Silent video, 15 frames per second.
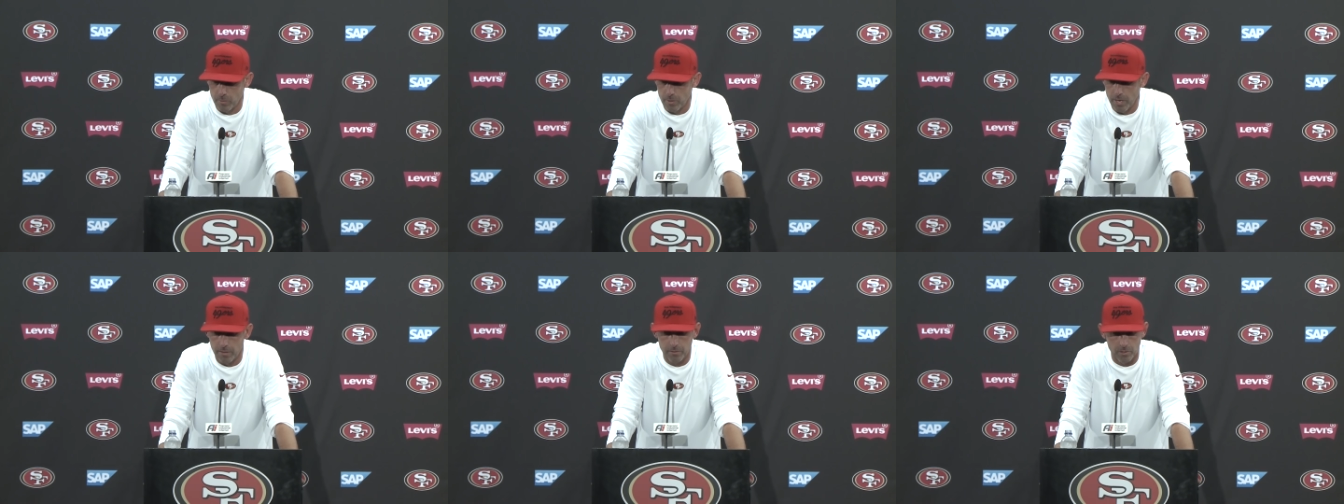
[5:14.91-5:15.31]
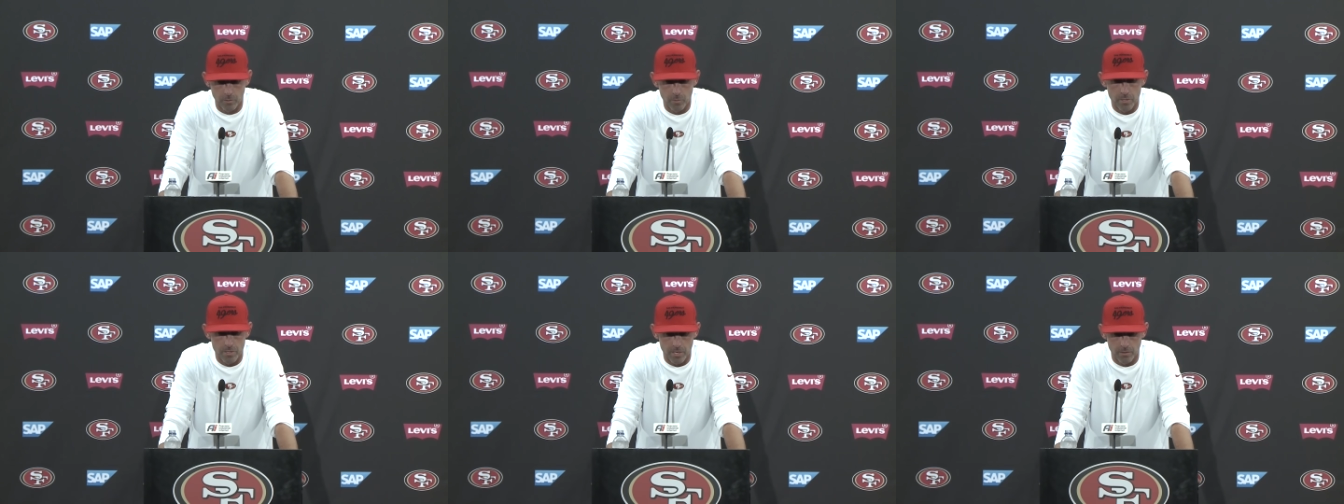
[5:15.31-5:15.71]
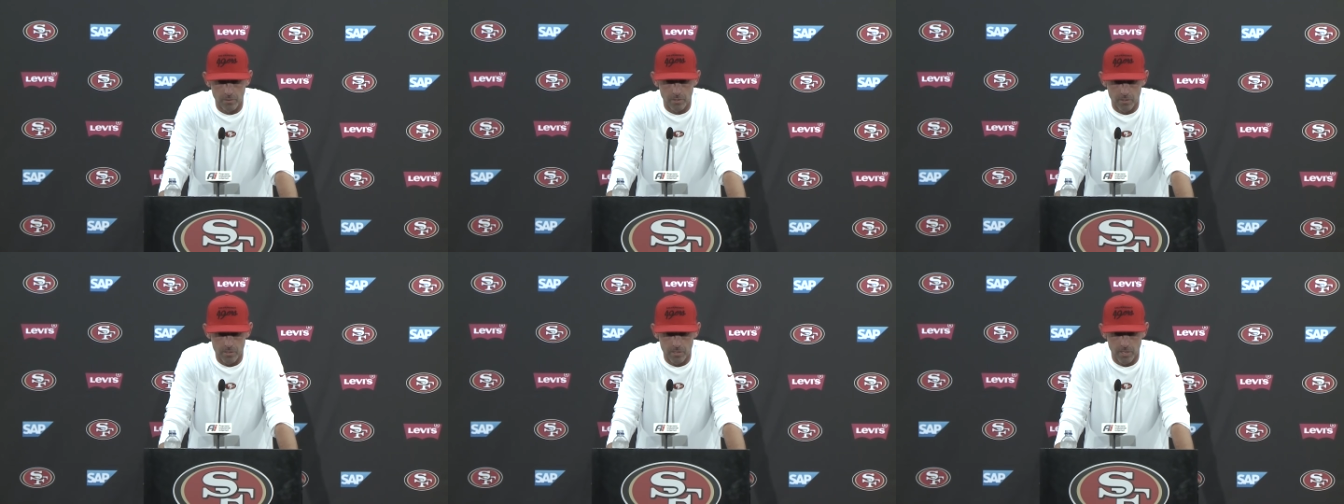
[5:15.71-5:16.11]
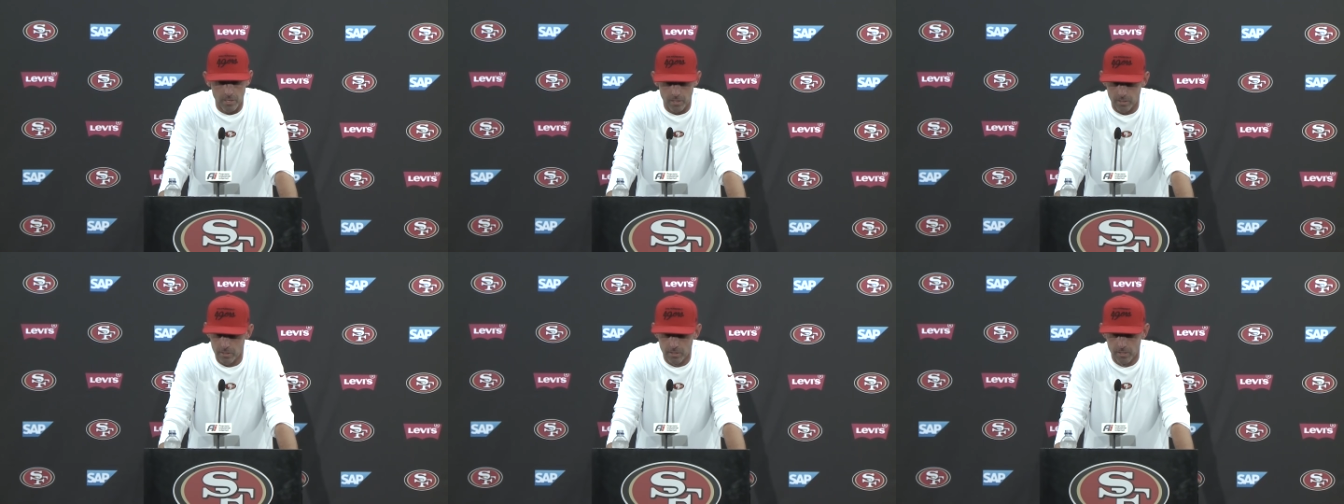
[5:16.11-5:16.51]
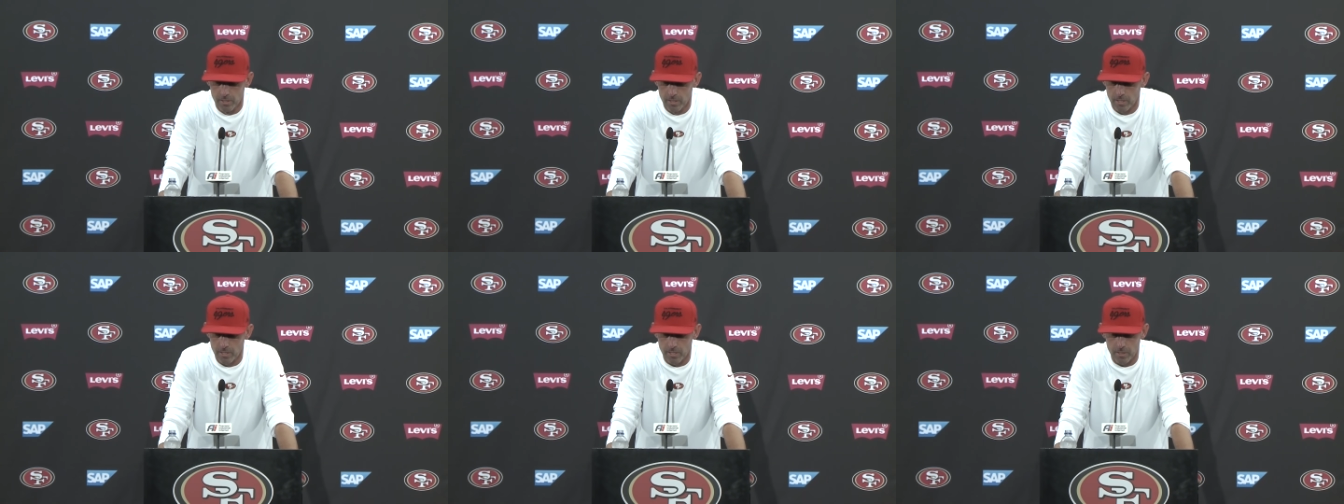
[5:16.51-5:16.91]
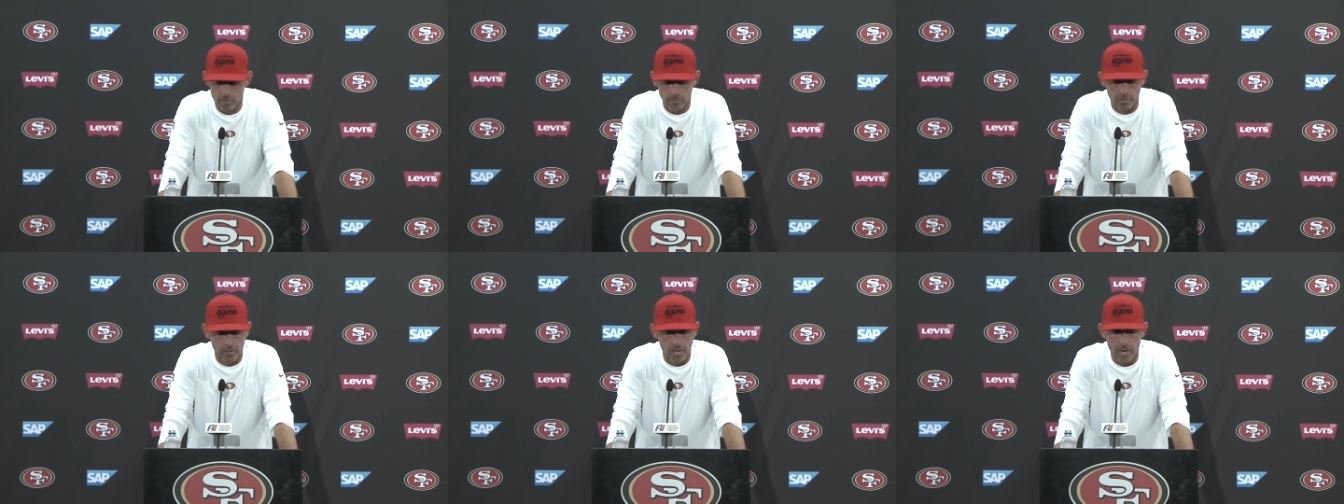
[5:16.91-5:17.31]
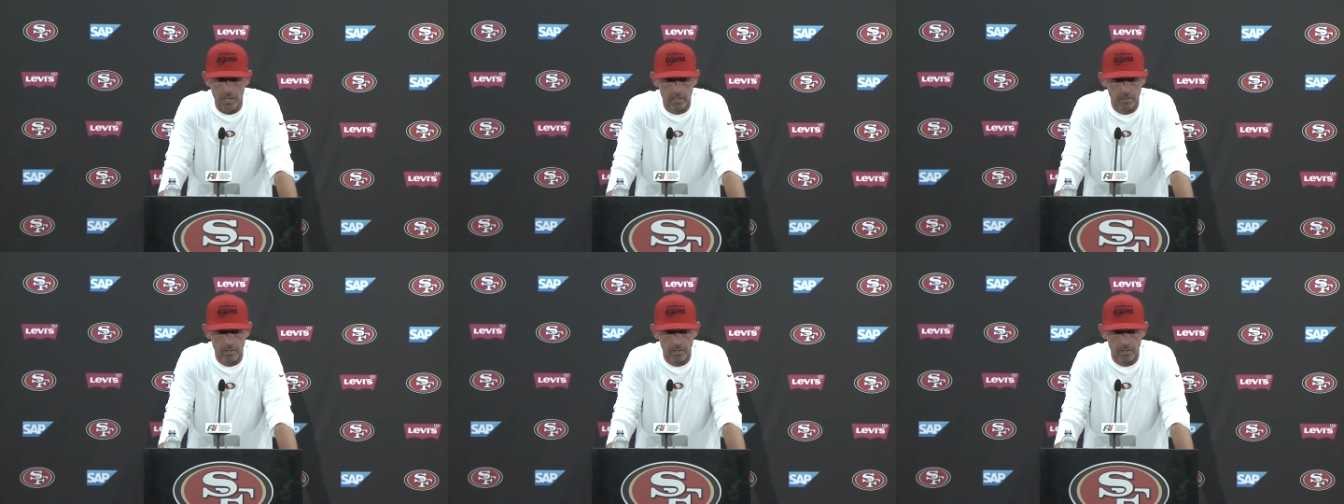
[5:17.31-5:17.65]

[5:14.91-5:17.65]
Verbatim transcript: went out there on Wednesday and Thursday, and uh, he wasn't lying.